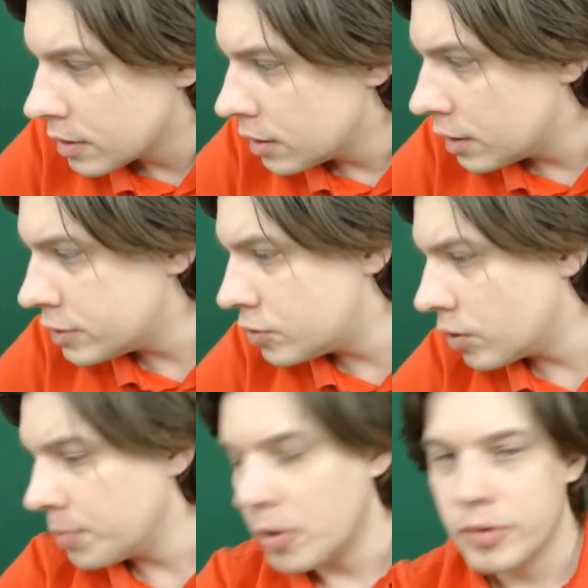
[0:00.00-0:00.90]

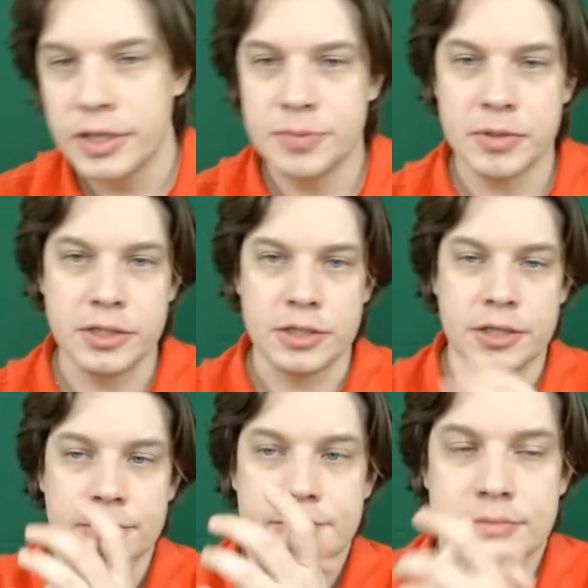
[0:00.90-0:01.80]
this
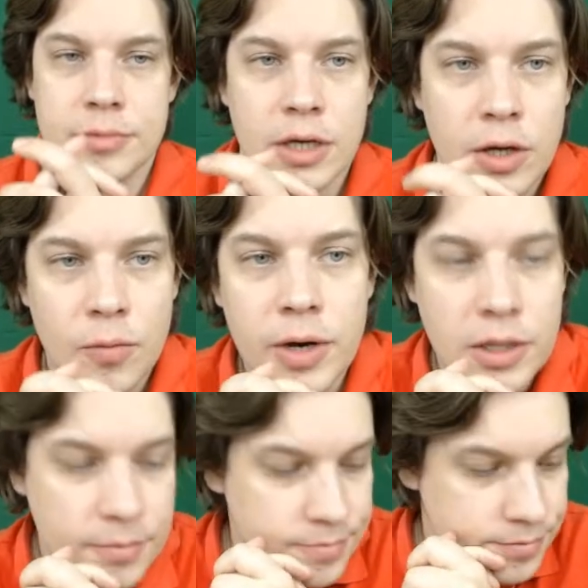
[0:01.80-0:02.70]
position. Well,